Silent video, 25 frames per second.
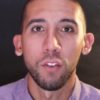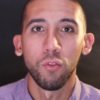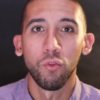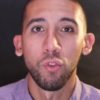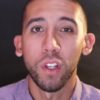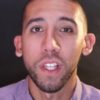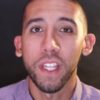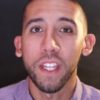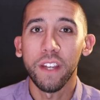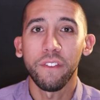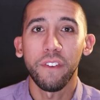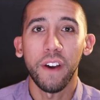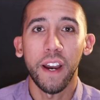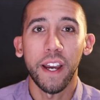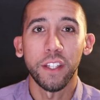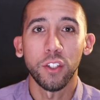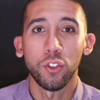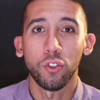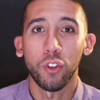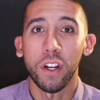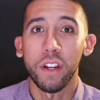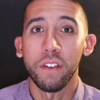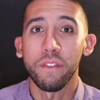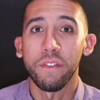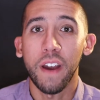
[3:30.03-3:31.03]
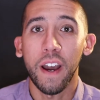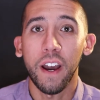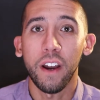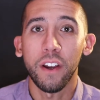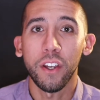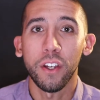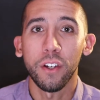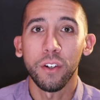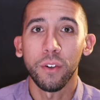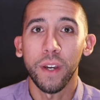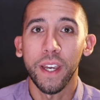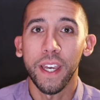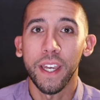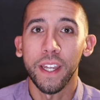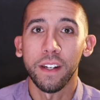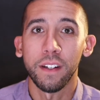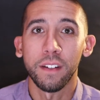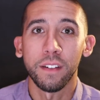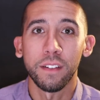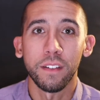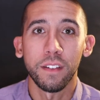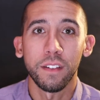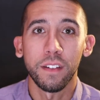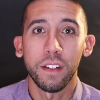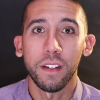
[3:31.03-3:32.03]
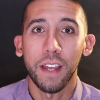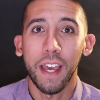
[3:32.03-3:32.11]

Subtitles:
really finds great value in